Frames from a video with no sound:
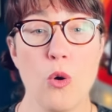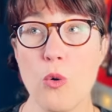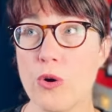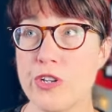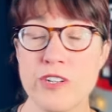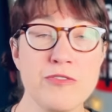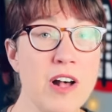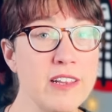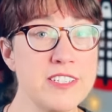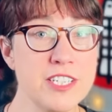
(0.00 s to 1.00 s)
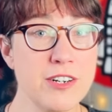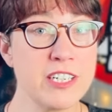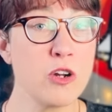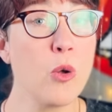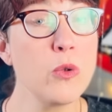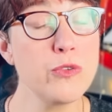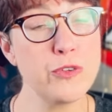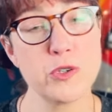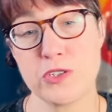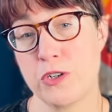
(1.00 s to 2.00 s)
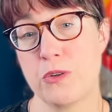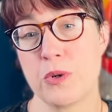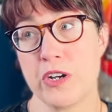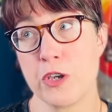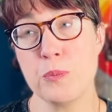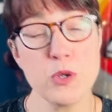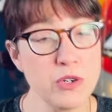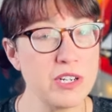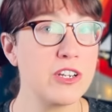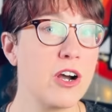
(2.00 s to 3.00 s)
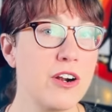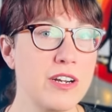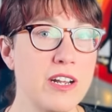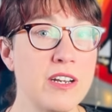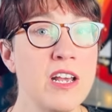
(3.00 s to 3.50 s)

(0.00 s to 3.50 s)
or you can volunteer at an old folks home or a community garden.